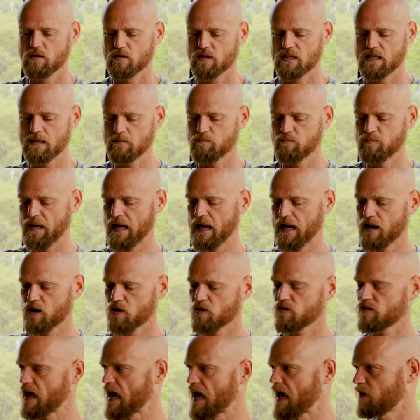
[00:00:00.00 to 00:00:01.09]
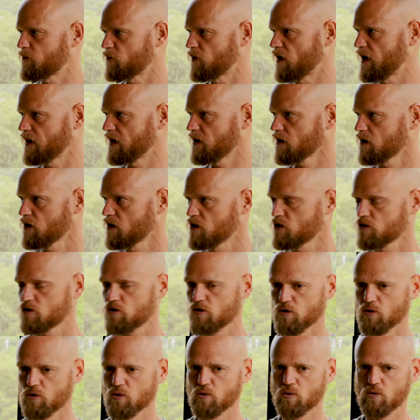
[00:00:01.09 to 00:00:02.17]
compare that, right,
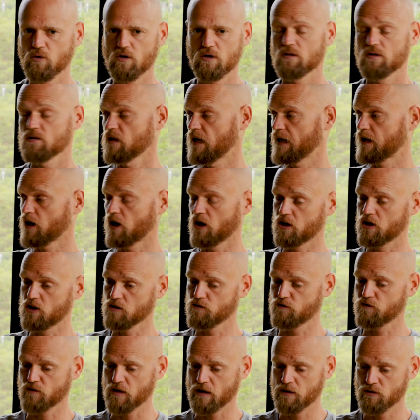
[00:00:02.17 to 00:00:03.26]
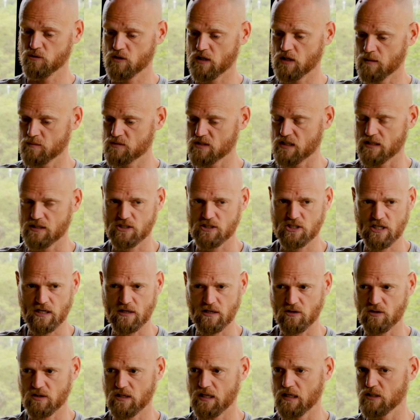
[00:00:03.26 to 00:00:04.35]
to like our good friend who comes on the
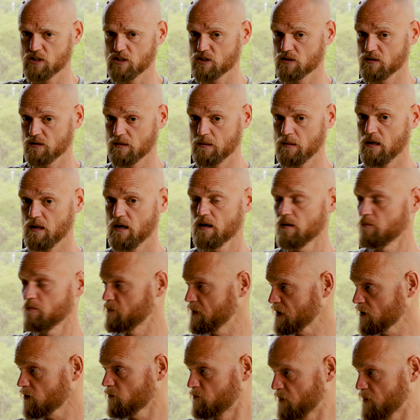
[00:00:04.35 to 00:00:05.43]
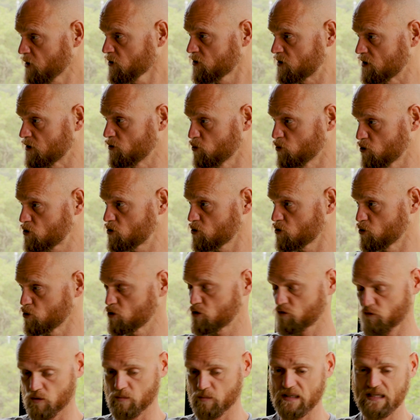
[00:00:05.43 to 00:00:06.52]
channel occasionally, Milton, who's
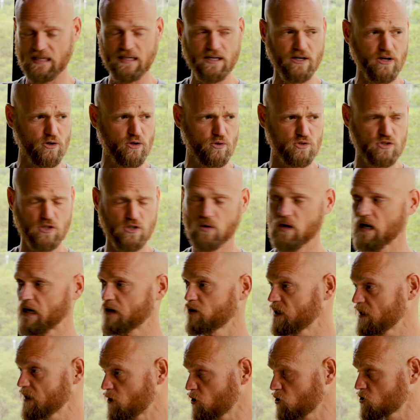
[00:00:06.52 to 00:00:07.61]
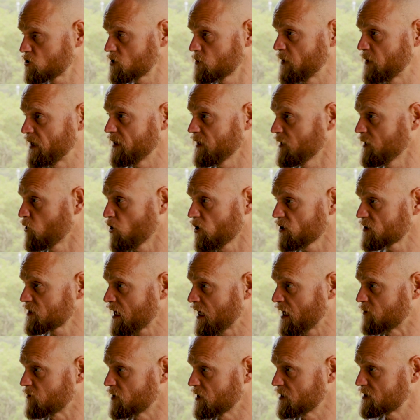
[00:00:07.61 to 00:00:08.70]
from here, who's Lojano. He goes to Medellin all the
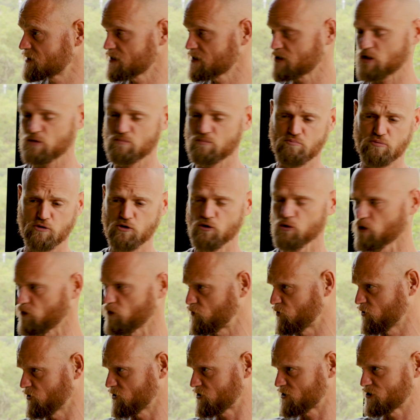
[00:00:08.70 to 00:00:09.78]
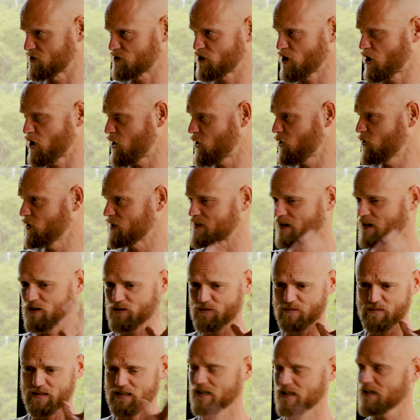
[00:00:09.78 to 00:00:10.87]
time. He says it's beautiful. He says go. He tells
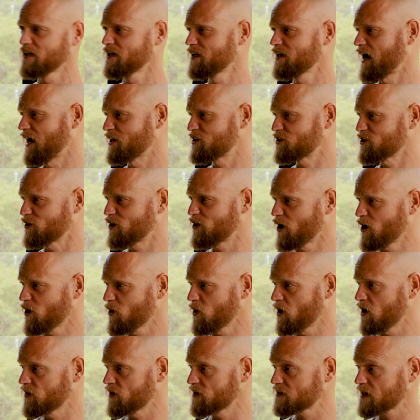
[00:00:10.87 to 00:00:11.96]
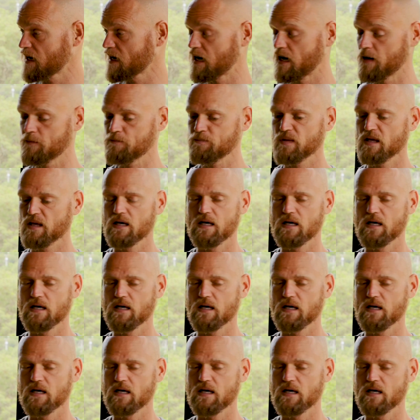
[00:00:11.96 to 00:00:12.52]
me I should go all the time.